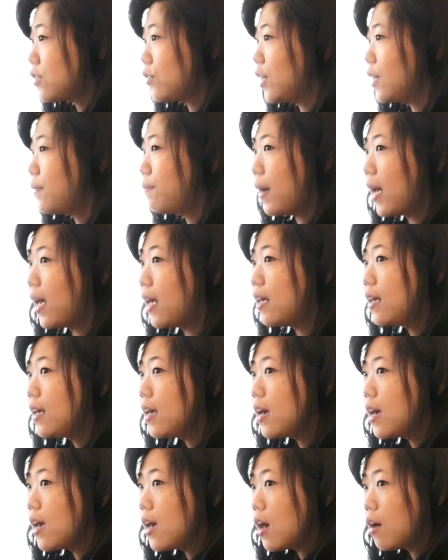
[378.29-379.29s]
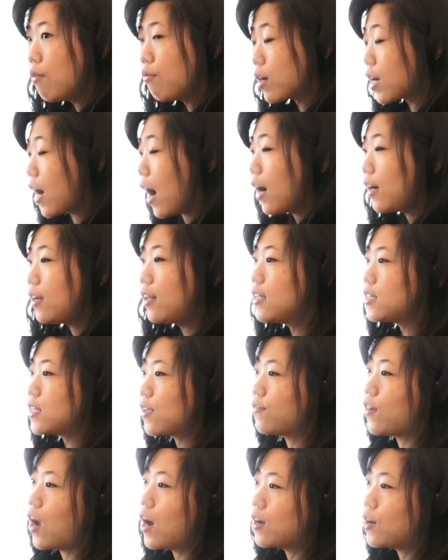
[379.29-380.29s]
But regardless of not
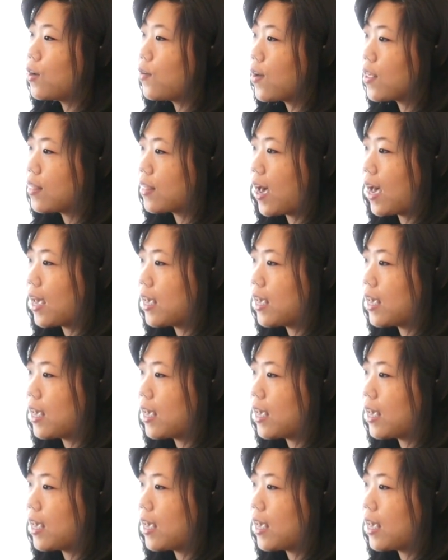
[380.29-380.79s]
knowing that,